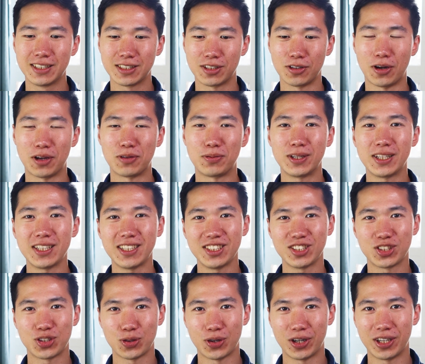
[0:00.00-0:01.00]
So I really
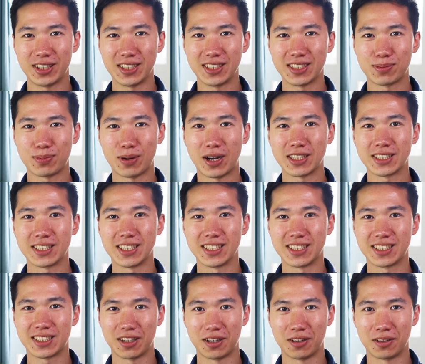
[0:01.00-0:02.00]
enjoy this
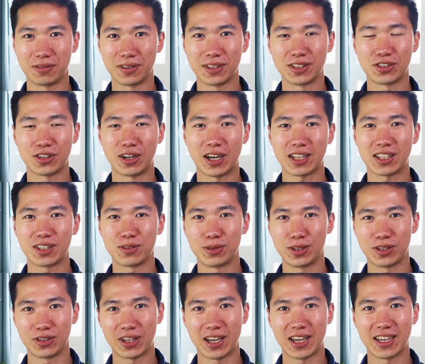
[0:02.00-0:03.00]
process of interacting
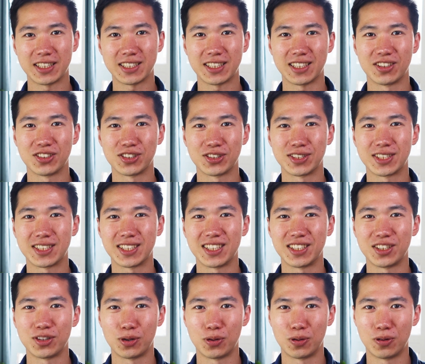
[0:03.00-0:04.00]
with you guys and also
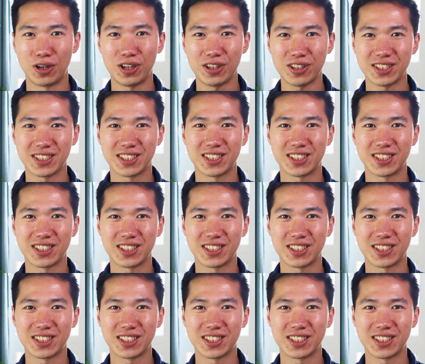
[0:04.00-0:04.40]
seeing your work.